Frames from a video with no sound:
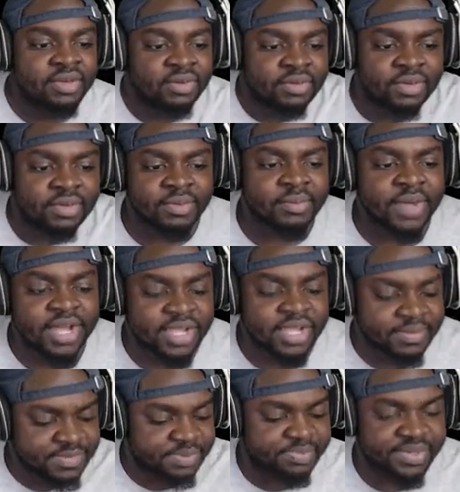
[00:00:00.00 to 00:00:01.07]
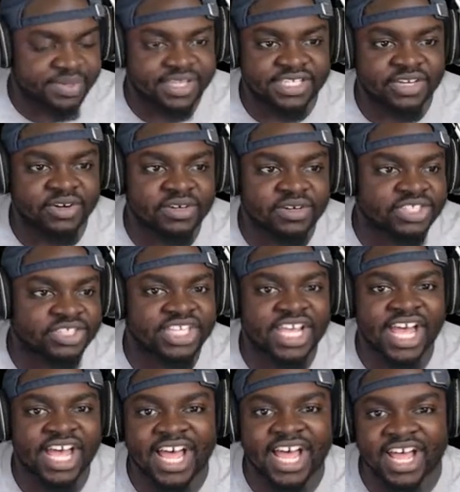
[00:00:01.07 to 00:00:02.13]
Mom spent her
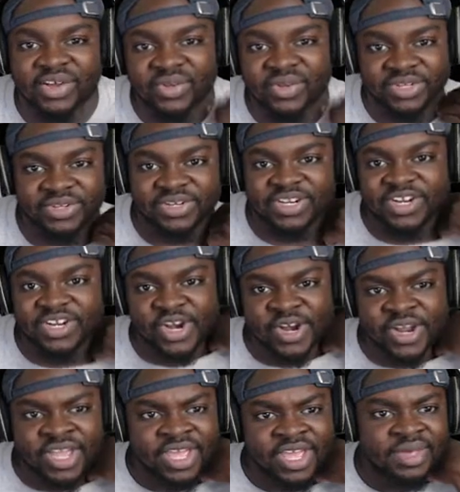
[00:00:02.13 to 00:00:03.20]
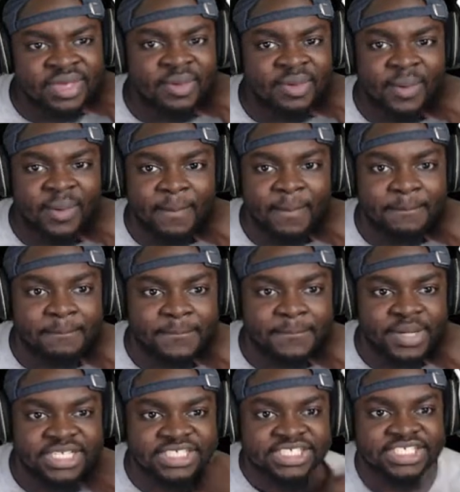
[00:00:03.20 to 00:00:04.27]
childhood here,
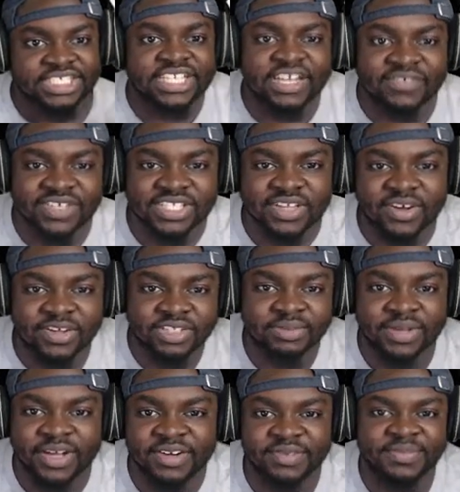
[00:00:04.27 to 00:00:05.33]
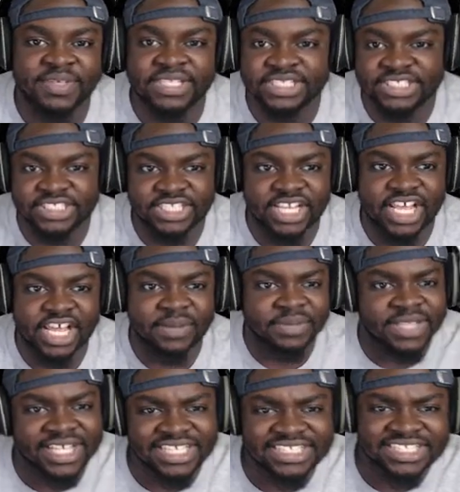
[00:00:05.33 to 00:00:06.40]
but she never talked about it much. I'm
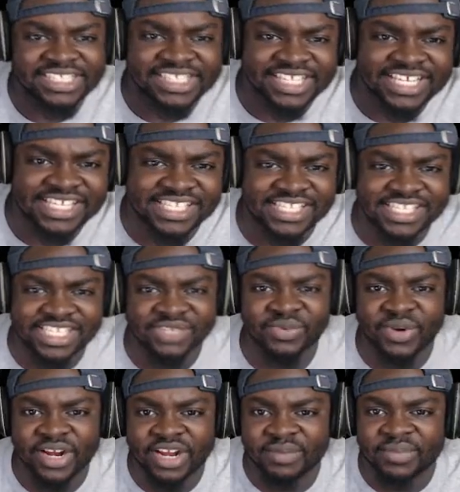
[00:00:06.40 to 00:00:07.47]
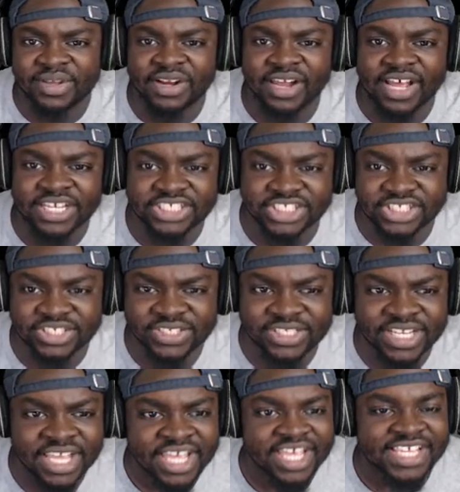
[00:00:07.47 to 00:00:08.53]
glad she thinks this is where Emma and I should
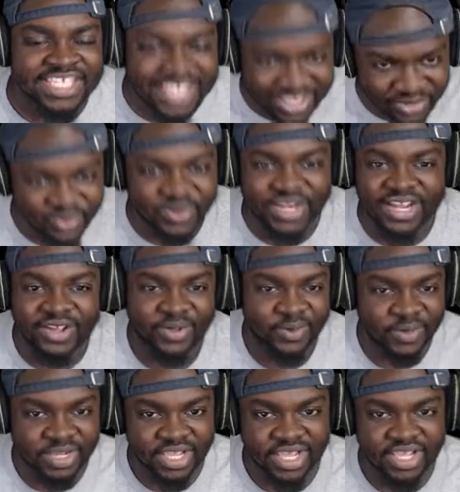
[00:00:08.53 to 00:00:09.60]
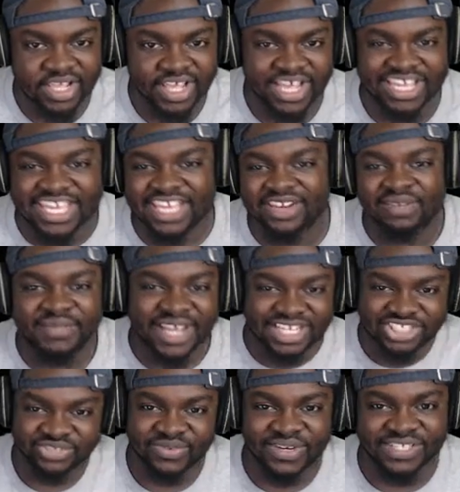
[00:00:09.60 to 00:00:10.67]
settle down. I can't
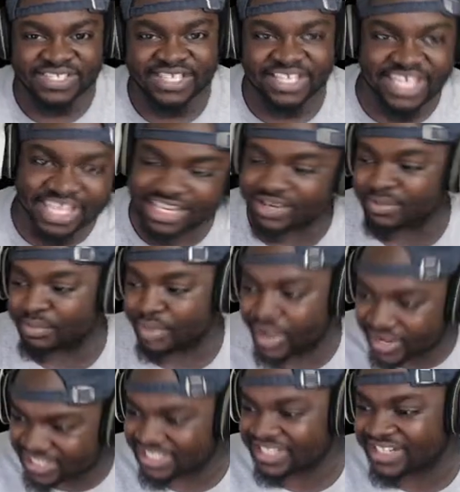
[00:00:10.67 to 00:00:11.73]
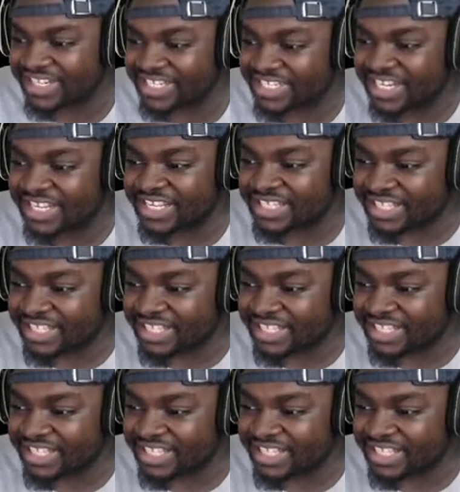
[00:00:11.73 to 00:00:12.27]
imagine raising a kid in Boston these days.